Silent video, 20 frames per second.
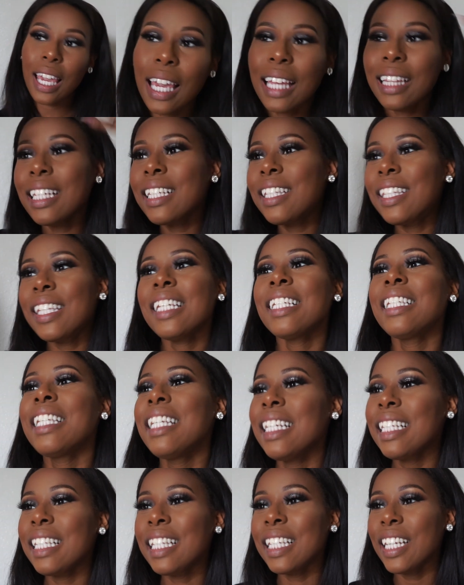the season
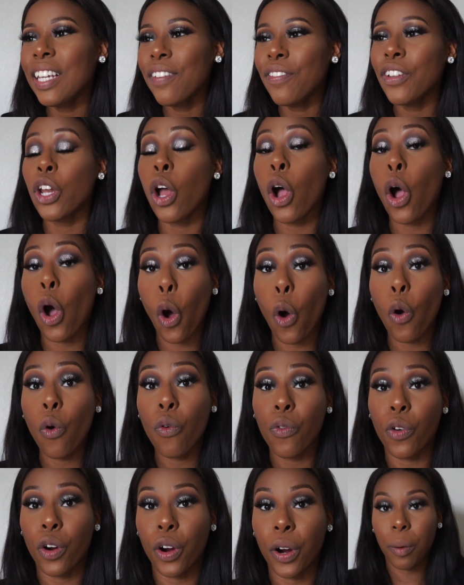isn't even
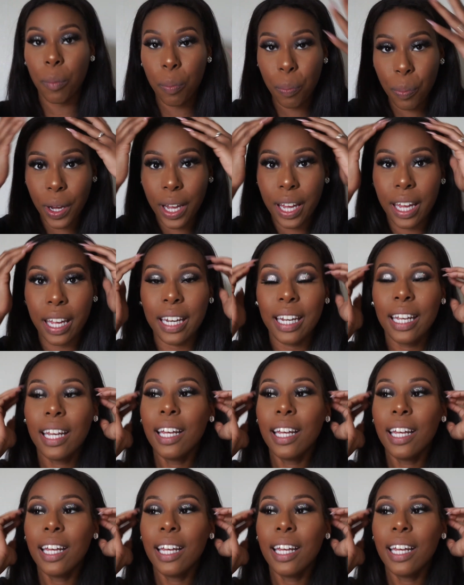over, but